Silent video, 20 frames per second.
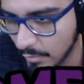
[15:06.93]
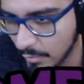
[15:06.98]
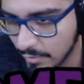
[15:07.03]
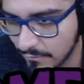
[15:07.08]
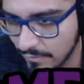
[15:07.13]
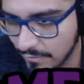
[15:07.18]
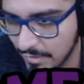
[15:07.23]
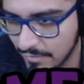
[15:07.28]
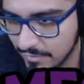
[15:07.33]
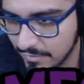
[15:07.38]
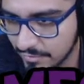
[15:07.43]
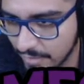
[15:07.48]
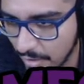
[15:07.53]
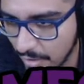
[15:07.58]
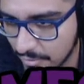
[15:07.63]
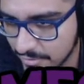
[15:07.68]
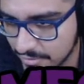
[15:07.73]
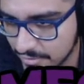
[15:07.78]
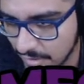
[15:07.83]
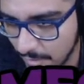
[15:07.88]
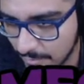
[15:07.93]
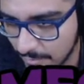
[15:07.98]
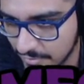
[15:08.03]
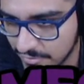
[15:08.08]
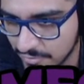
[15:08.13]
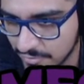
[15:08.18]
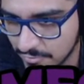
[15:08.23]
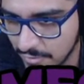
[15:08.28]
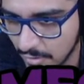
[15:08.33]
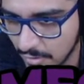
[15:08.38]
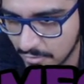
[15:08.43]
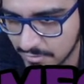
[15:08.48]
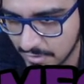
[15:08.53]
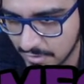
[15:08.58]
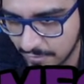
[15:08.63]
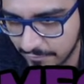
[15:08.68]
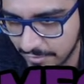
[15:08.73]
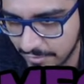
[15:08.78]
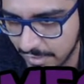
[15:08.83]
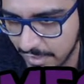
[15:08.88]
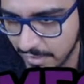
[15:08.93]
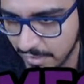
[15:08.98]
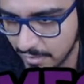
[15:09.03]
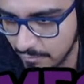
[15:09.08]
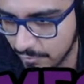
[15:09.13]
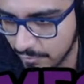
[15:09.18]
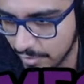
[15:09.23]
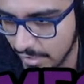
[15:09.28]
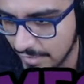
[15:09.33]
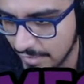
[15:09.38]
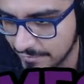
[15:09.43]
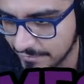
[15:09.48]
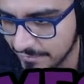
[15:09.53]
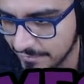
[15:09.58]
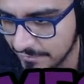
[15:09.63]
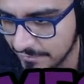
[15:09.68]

find the dollar sign, but there's no dollar sign for Danny to press.